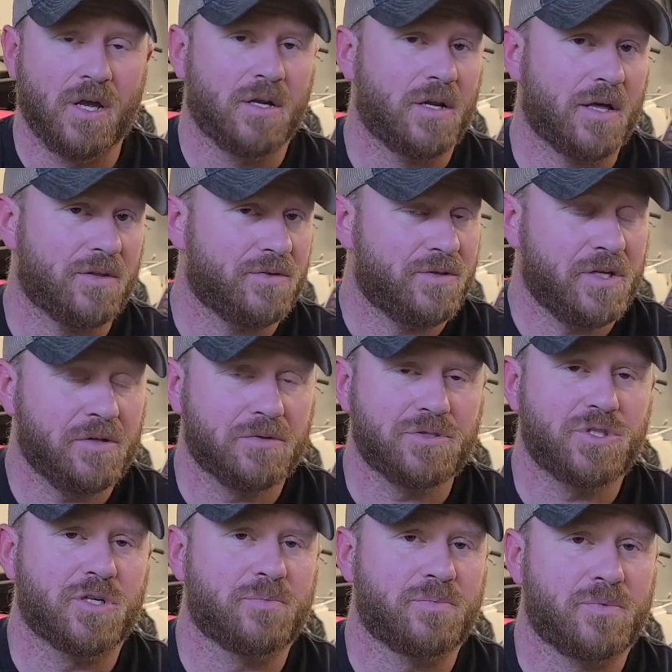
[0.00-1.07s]
Now the
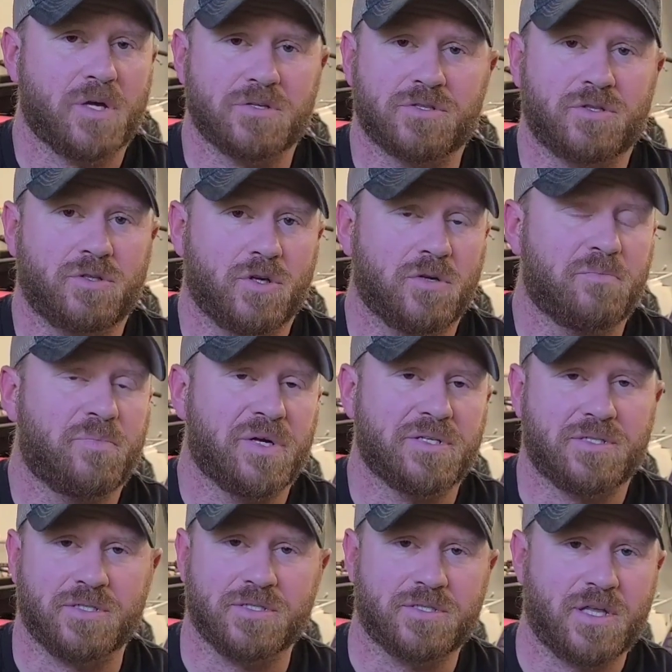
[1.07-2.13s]
dealership does good
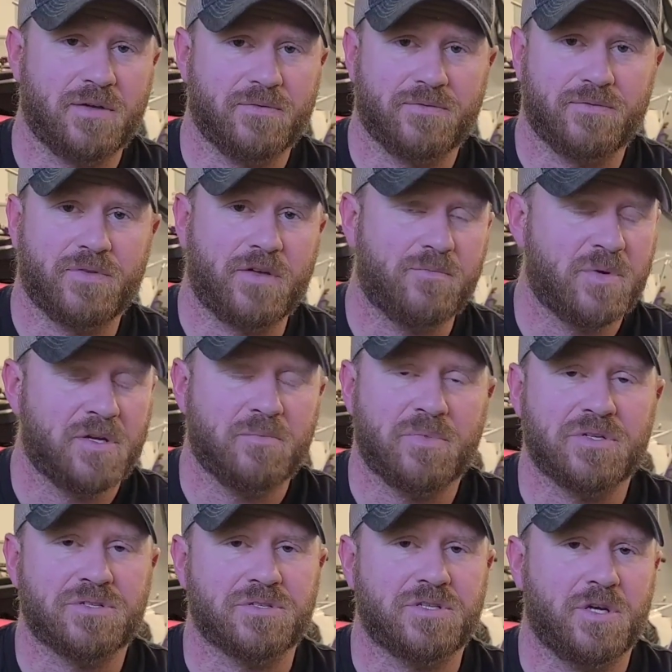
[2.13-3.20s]
business. They've been in
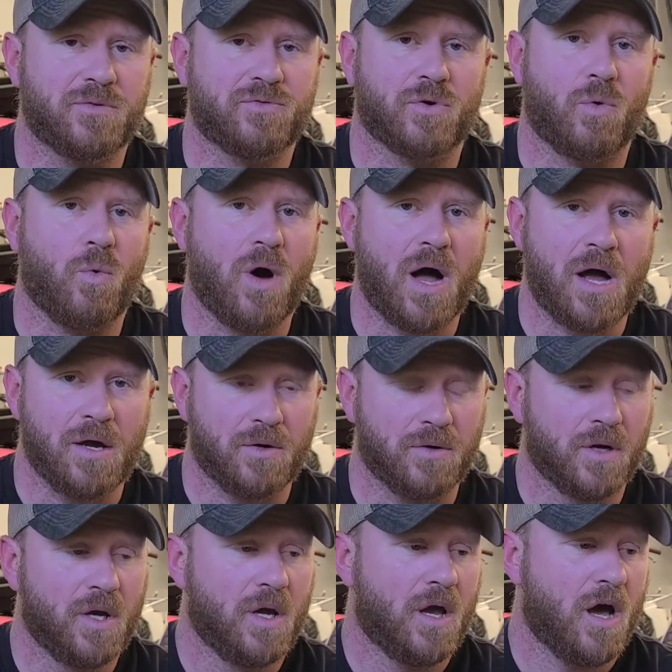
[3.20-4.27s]
business here for a
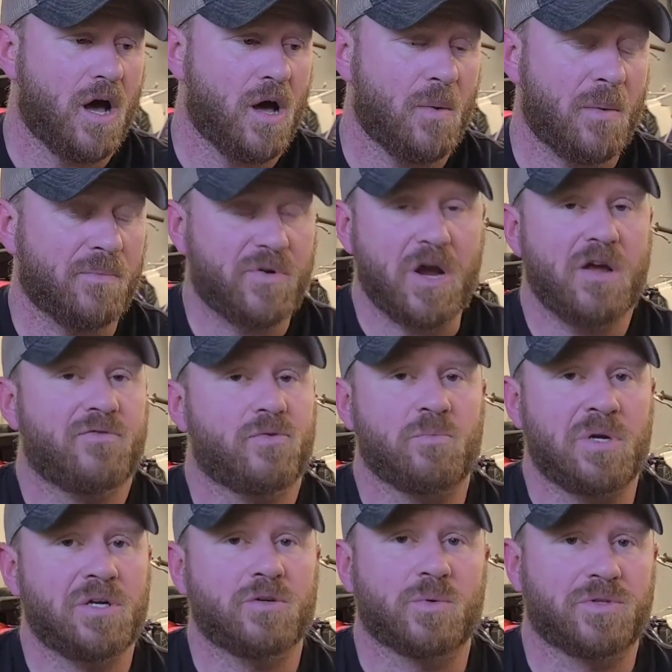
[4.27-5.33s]
while. I'm very
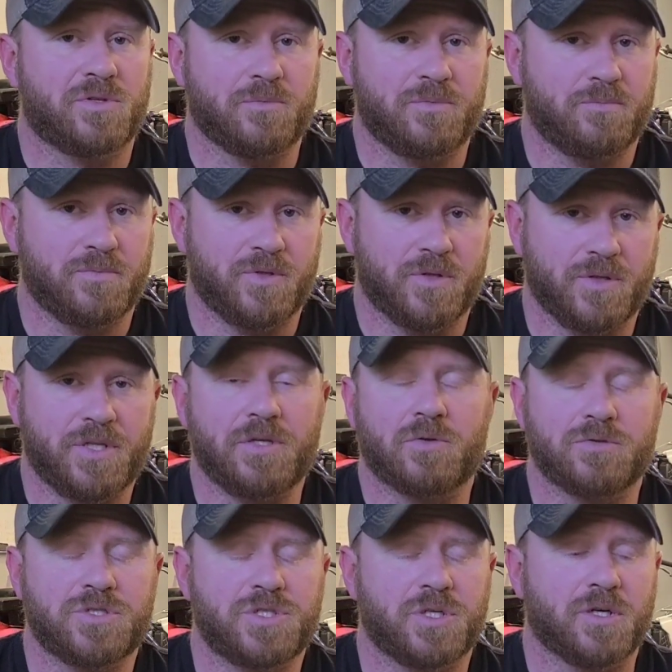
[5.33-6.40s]
familiar with the
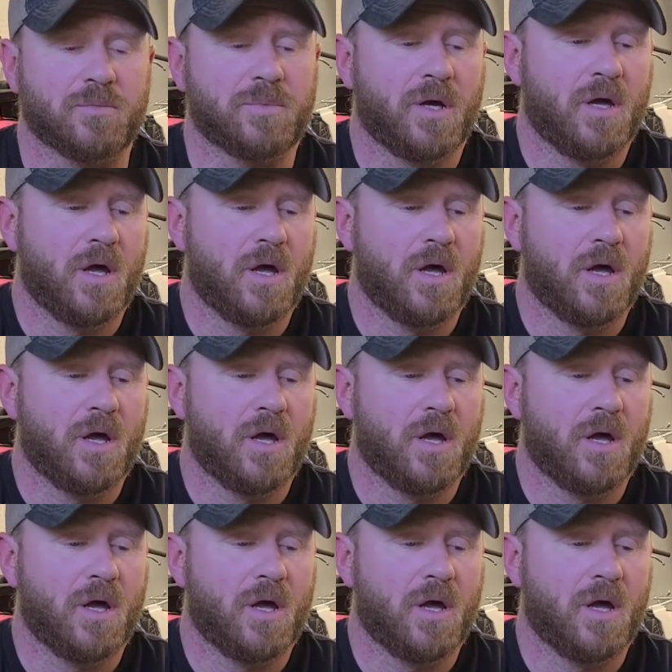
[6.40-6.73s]
dealership.